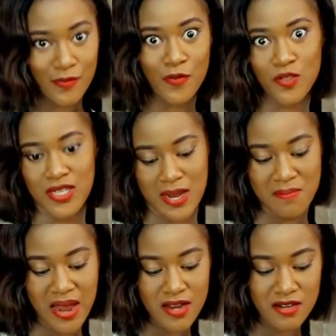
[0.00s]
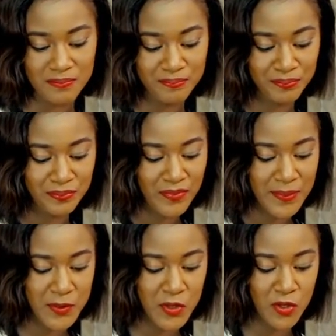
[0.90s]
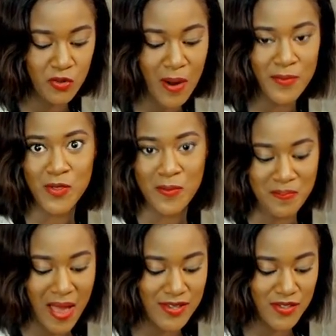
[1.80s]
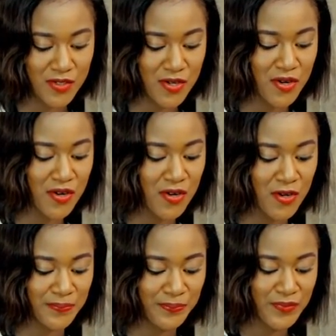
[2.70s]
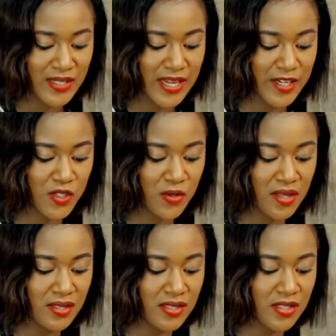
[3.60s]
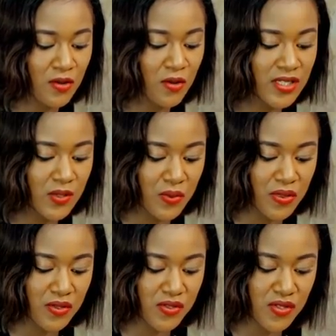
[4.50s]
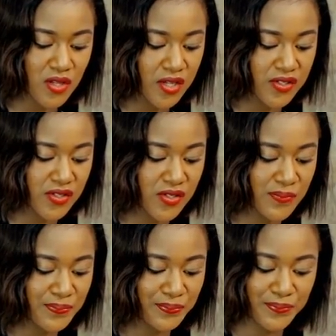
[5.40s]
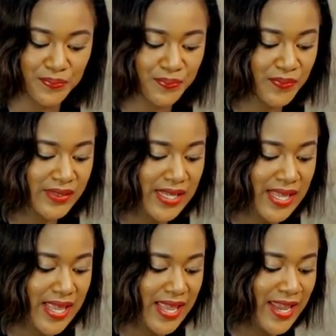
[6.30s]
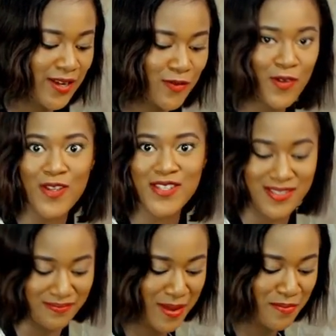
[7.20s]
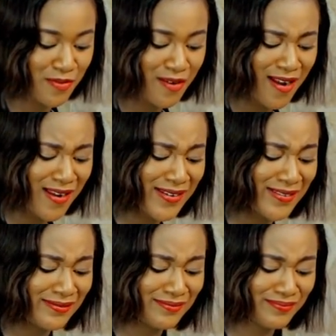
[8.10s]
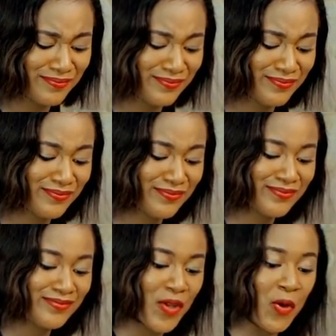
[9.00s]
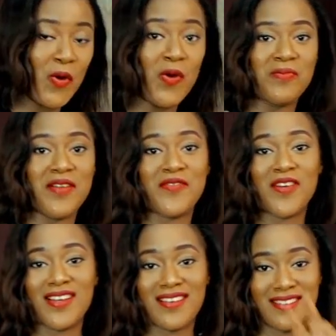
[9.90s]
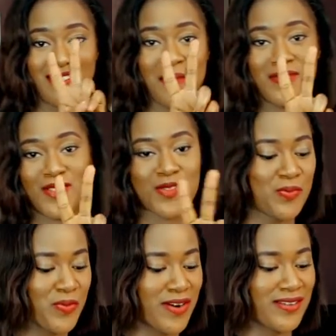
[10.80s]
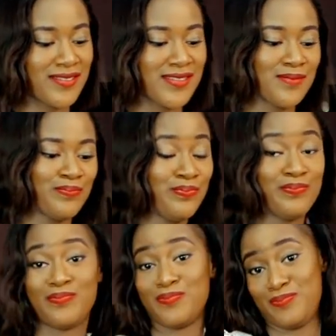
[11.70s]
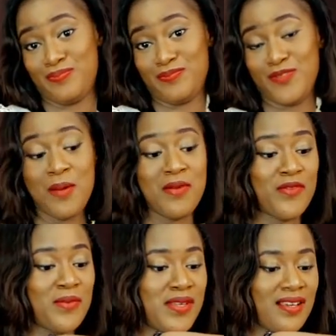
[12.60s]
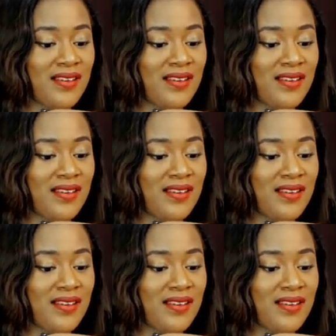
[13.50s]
the food that I made. I'm just gonna grab some pasta, ensure that it's coated with the sauce, and of course my prawn. Oh my fuck, grab two prawns. Yummy for me,